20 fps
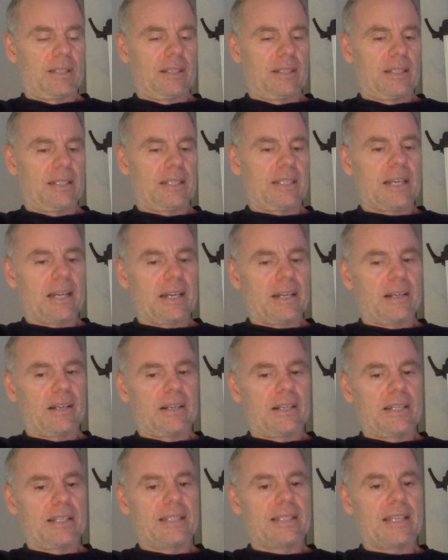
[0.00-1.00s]
it's got
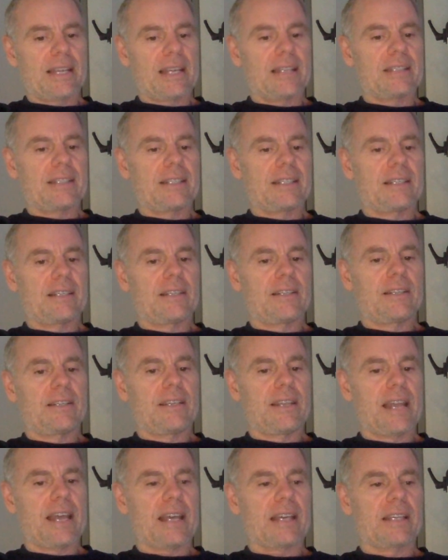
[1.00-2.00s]
unintended
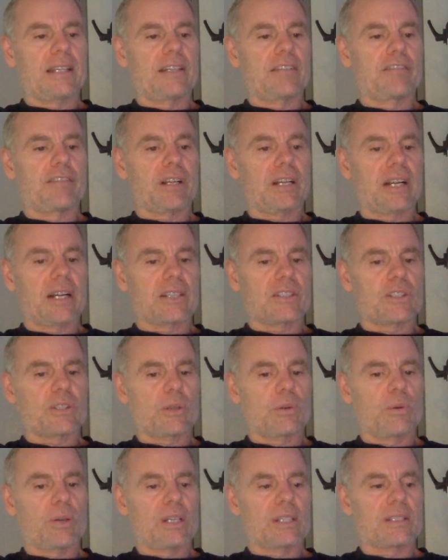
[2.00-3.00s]
negative
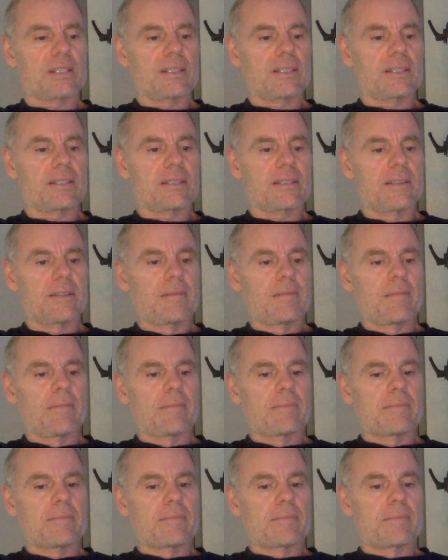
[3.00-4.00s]
consequences.
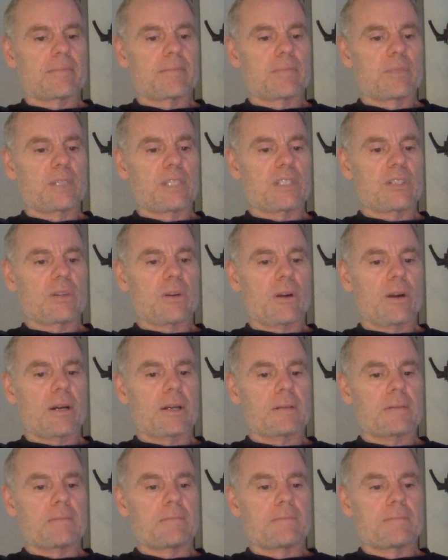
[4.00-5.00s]
We
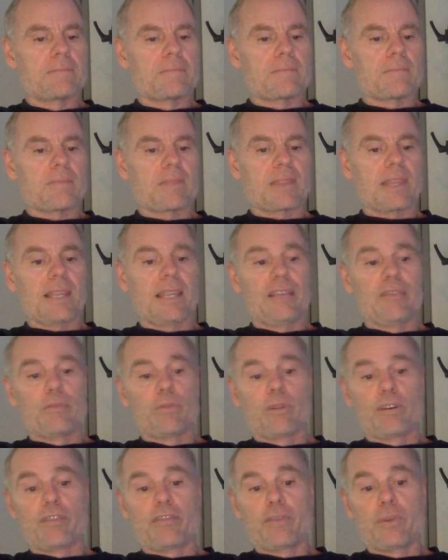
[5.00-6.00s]
start, if
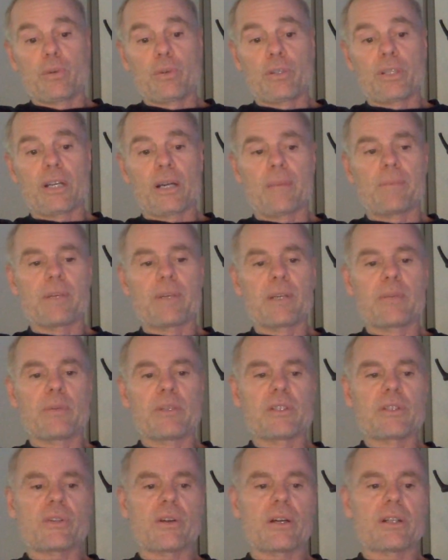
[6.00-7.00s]
we're a food company, we
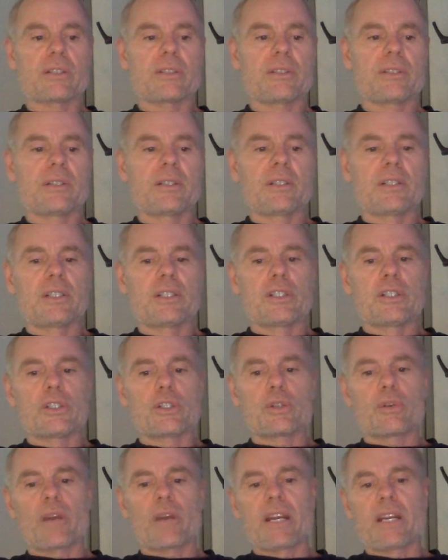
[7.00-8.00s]
start
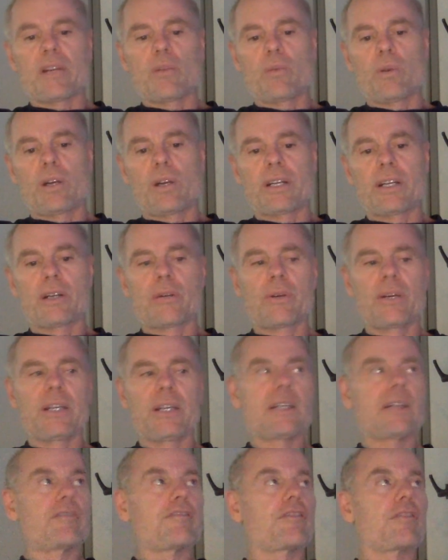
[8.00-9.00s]
trading one
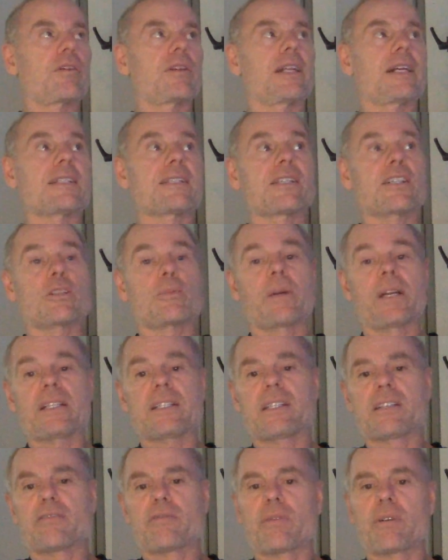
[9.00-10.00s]
ingredient for a less
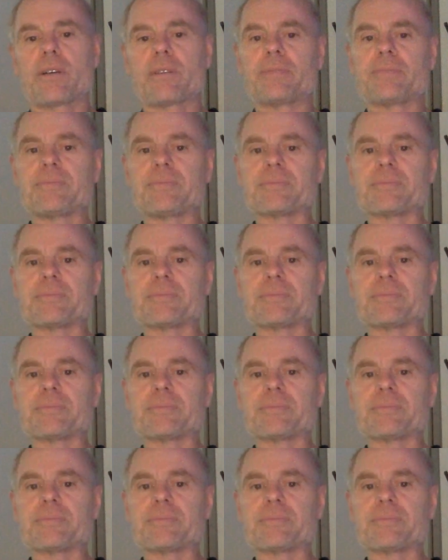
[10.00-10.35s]
expensive one.